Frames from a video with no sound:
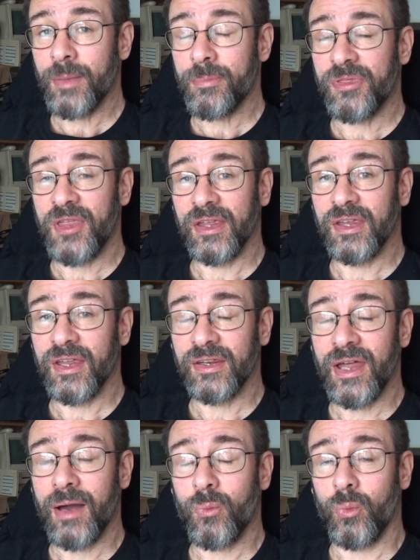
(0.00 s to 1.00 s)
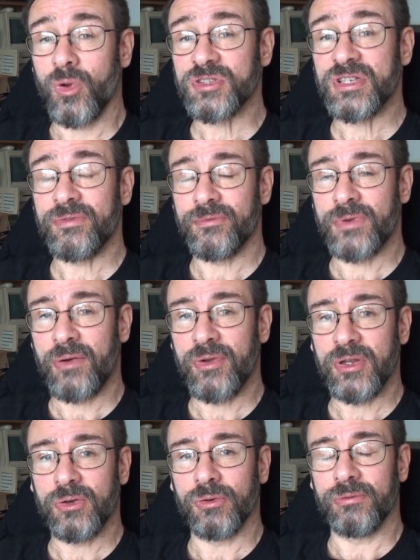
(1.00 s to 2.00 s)
up thinking that wasn't
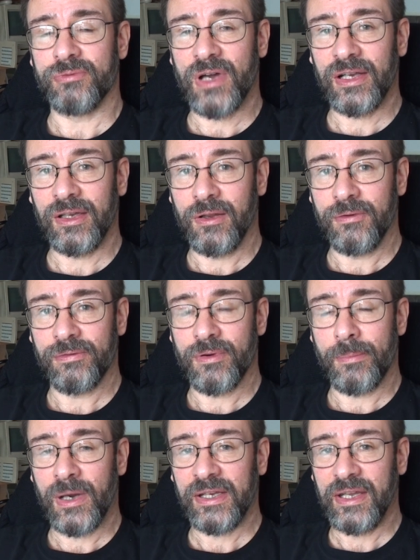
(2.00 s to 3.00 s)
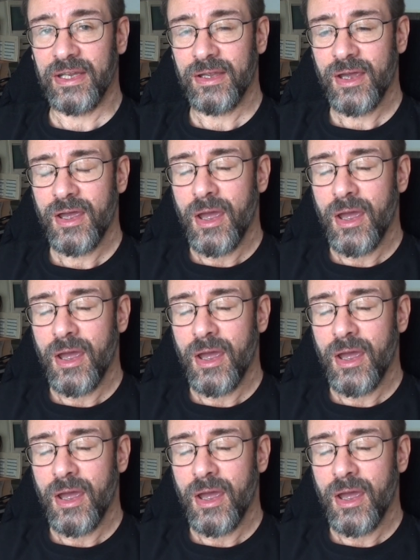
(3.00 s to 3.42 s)
very good value for money,